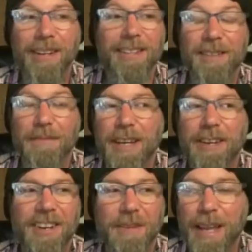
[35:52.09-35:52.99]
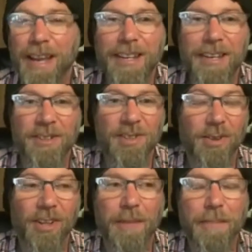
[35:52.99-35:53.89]
And someday you're eighty years
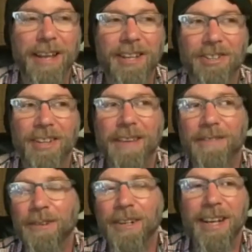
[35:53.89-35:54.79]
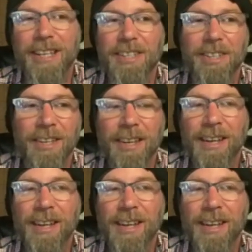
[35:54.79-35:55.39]
old looking back at your life and realizing,